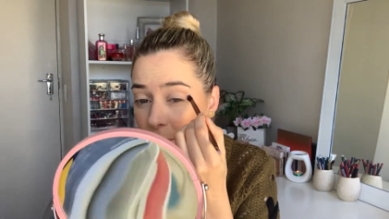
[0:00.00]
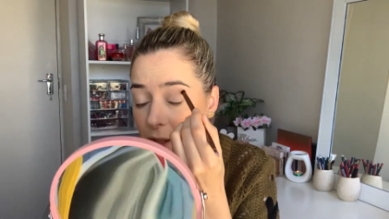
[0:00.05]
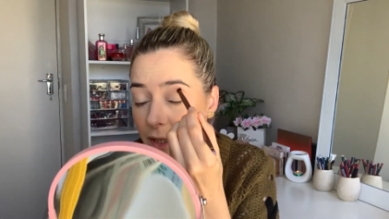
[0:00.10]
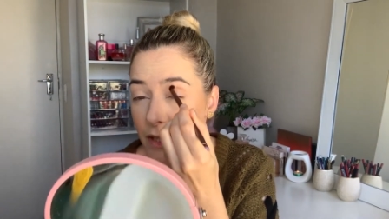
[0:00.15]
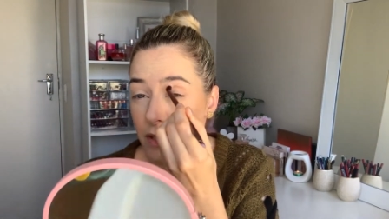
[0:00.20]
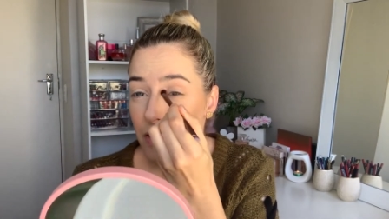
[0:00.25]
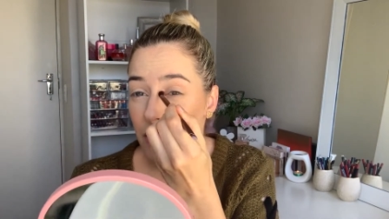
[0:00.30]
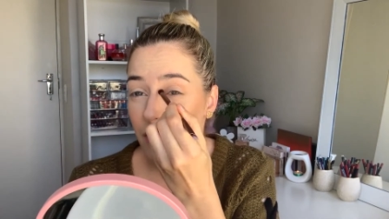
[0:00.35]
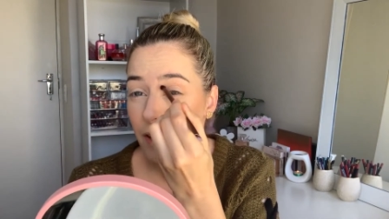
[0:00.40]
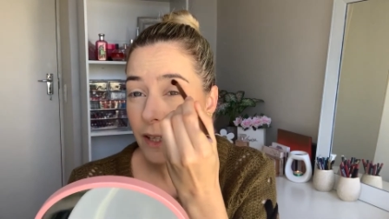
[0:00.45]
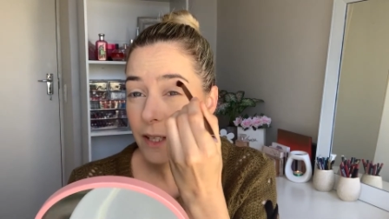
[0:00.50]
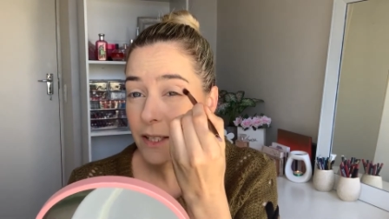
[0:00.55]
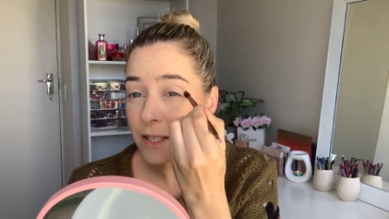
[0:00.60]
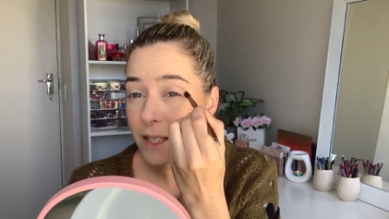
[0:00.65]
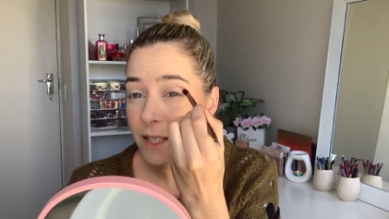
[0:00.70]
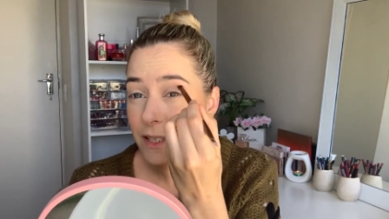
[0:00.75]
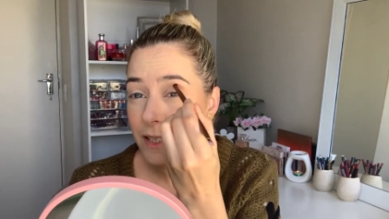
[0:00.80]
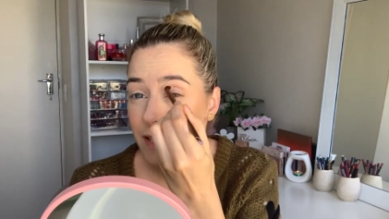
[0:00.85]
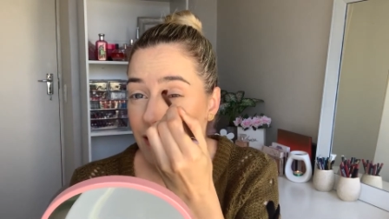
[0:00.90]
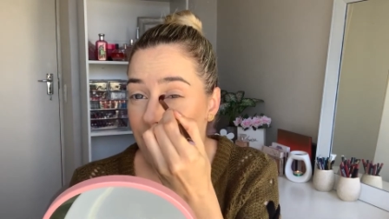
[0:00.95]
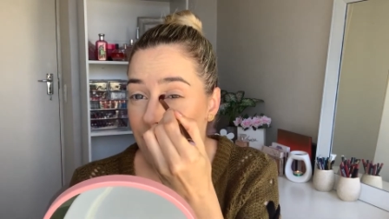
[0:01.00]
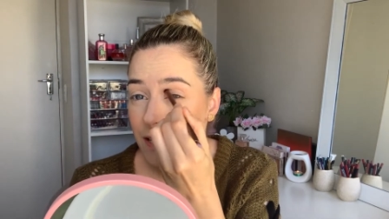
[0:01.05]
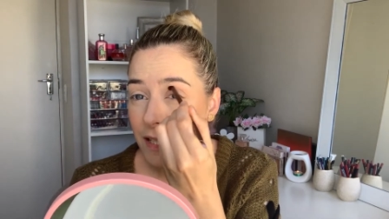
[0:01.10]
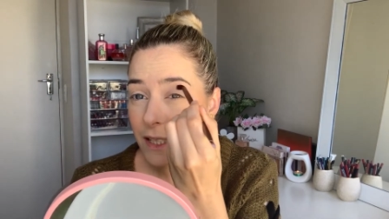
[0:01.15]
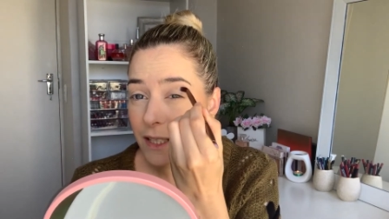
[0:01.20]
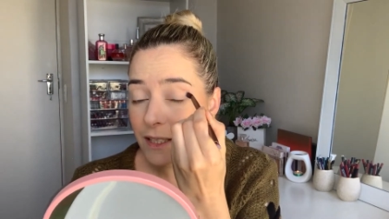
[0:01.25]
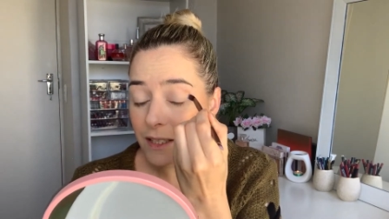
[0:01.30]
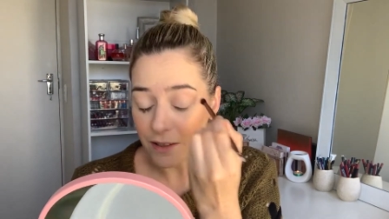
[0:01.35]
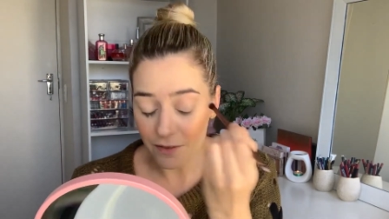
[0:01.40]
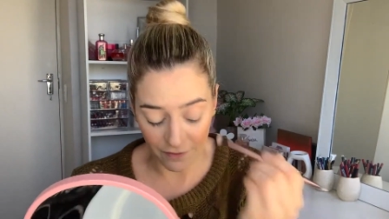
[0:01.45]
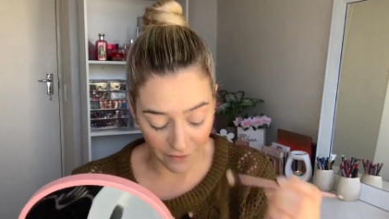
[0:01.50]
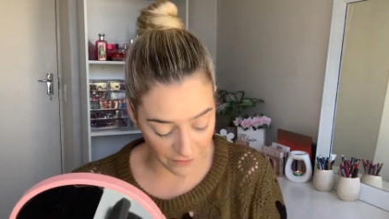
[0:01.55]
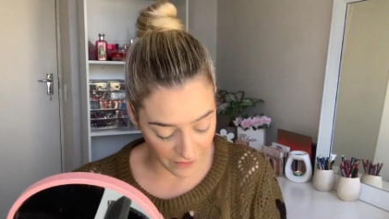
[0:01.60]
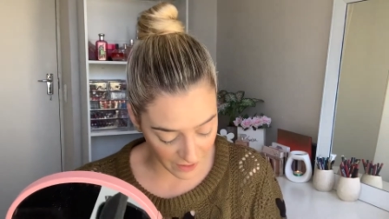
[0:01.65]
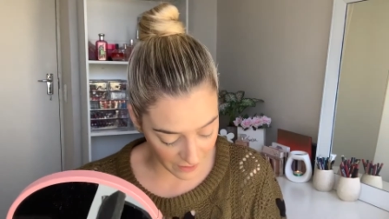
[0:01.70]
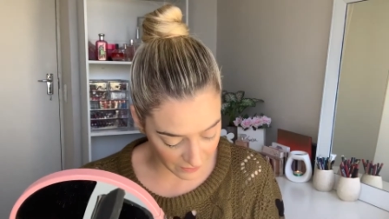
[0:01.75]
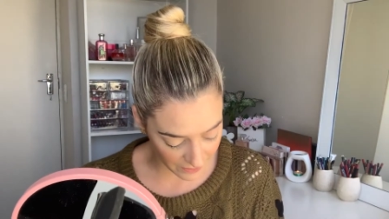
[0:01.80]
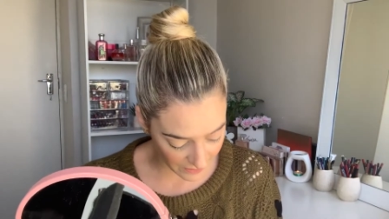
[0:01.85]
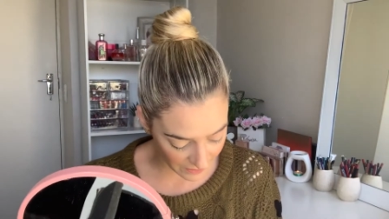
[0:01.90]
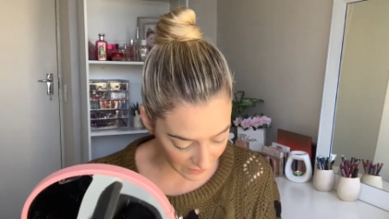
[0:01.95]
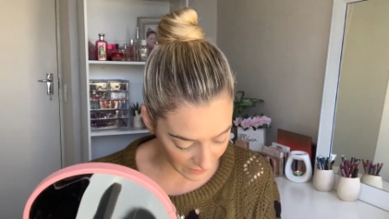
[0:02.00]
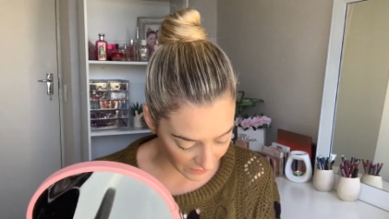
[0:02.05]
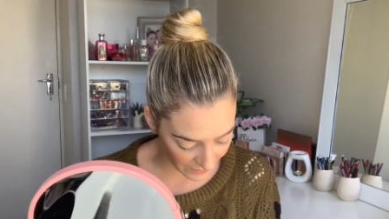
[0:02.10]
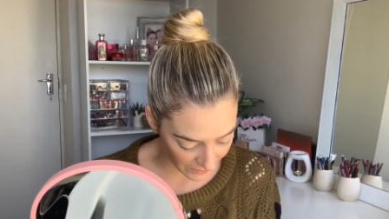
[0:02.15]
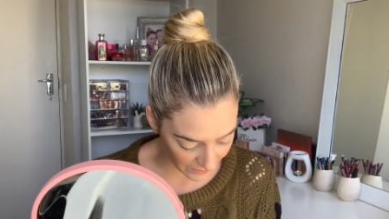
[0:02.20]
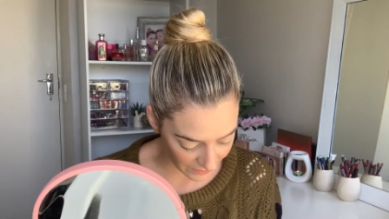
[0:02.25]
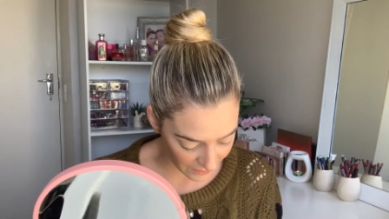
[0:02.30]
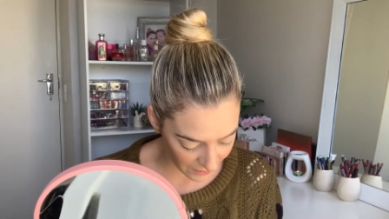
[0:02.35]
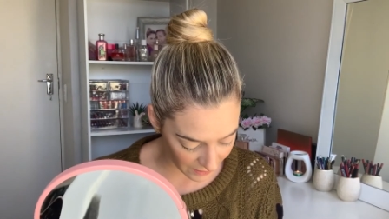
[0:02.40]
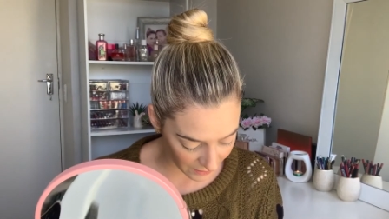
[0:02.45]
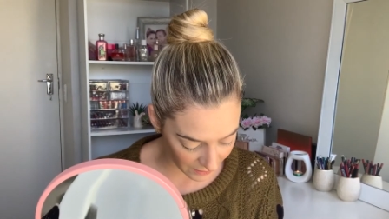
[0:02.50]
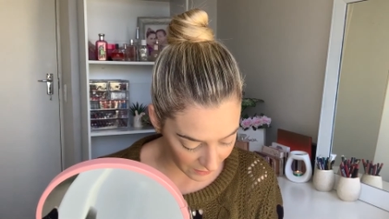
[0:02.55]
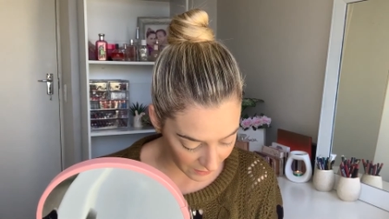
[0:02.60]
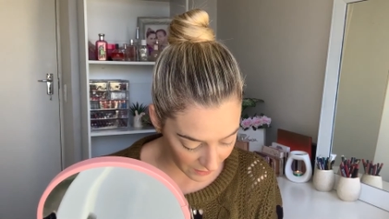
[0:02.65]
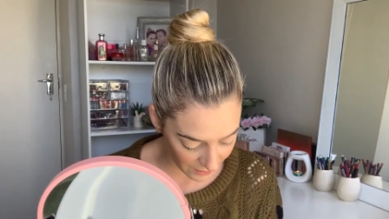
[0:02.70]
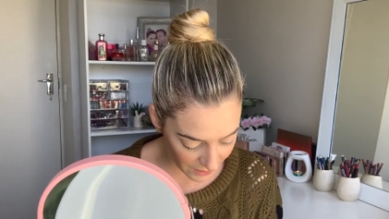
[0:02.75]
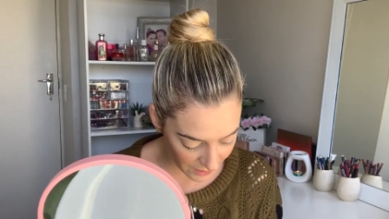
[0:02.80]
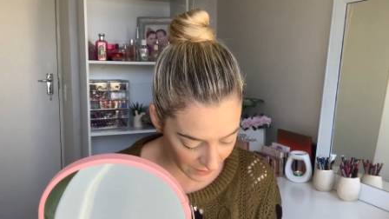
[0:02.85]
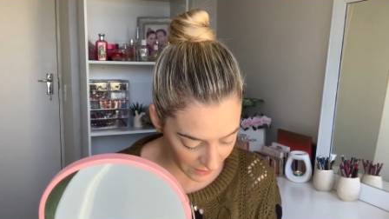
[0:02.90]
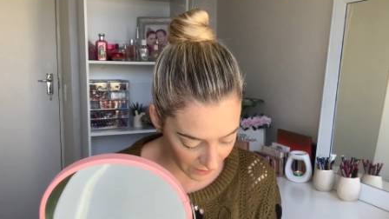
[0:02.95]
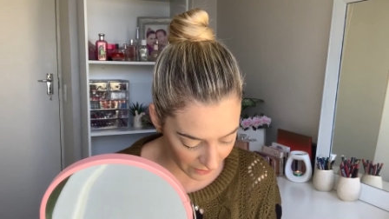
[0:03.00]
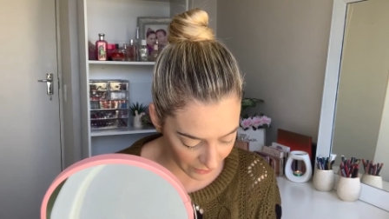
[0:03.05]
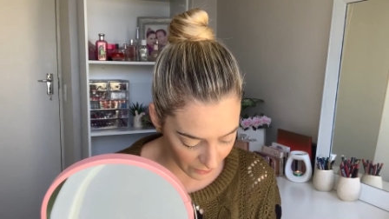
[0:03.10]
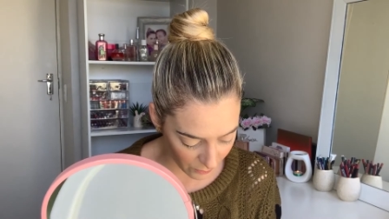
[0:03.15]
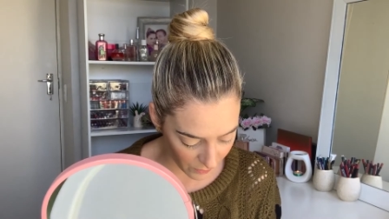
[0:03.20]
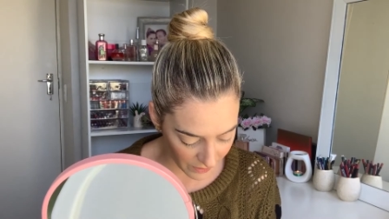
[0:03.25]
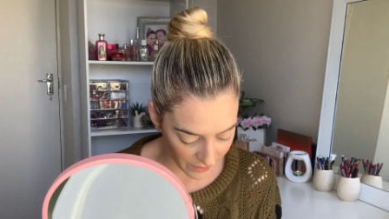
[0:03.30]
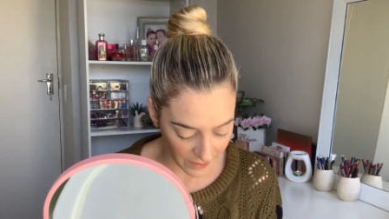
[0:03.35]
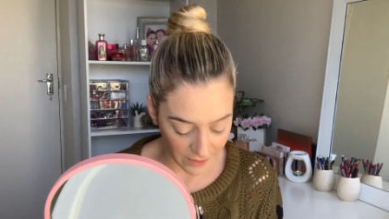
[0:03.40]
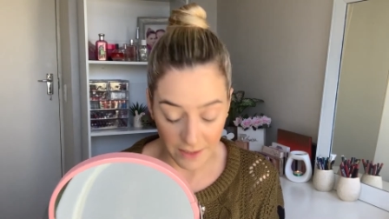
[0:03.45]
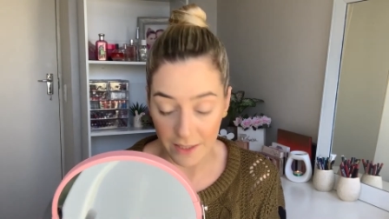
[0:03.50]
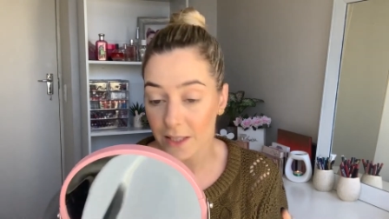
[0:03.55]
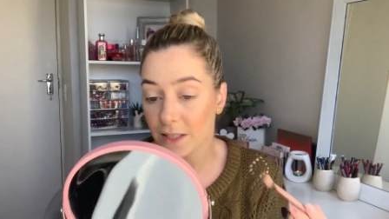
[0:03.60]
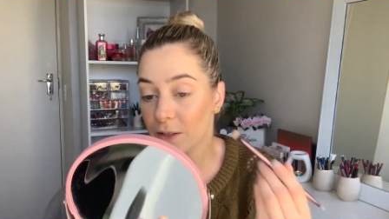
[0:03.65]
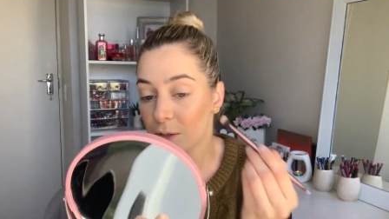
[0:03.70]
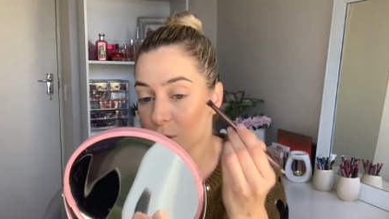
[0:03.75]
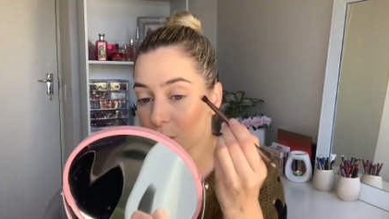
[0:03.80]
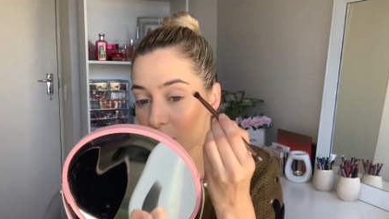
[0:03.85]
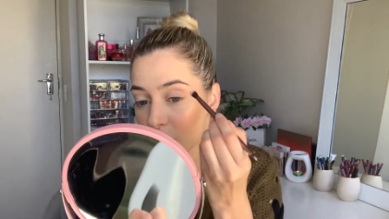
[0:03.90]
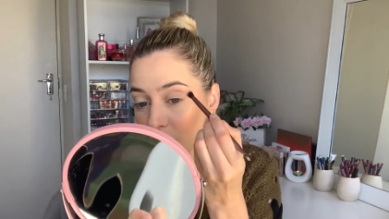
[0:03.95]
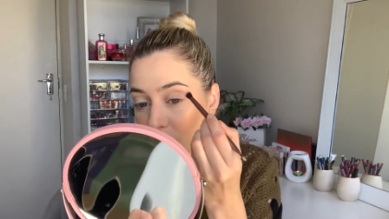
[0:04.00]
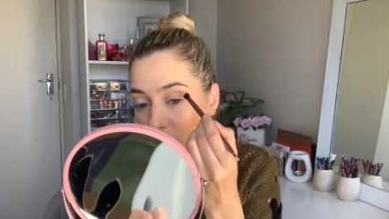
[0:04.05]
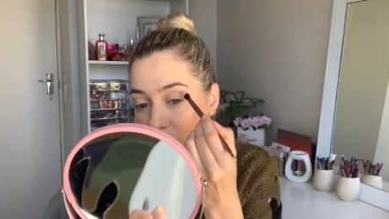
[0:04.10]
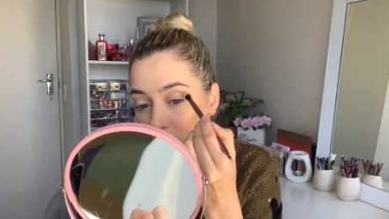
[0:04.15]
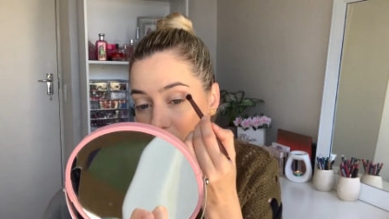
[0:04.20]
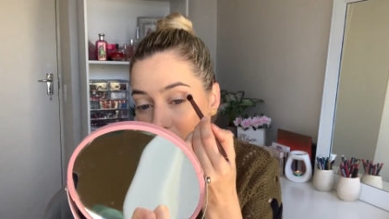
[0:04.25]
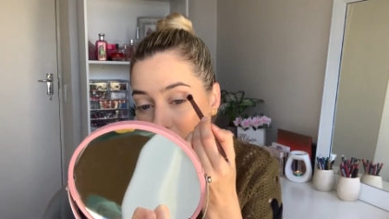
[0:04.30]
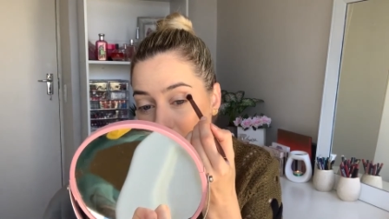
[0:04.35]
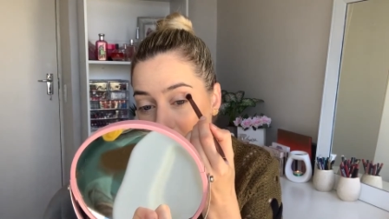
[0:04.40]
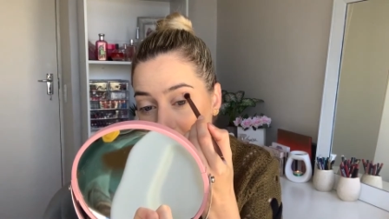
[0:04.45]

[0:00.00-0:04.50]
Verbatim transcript: But as you guys can see, it's very light. This is now the one I didn't use